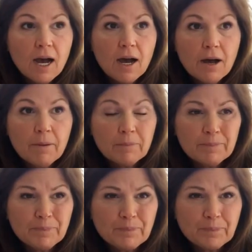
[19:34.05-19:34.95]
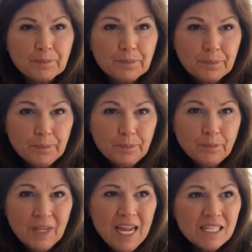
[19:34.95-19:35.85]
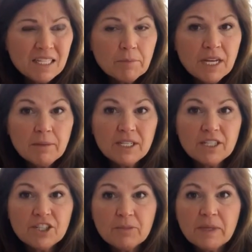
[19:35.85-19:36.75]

And sometimes it just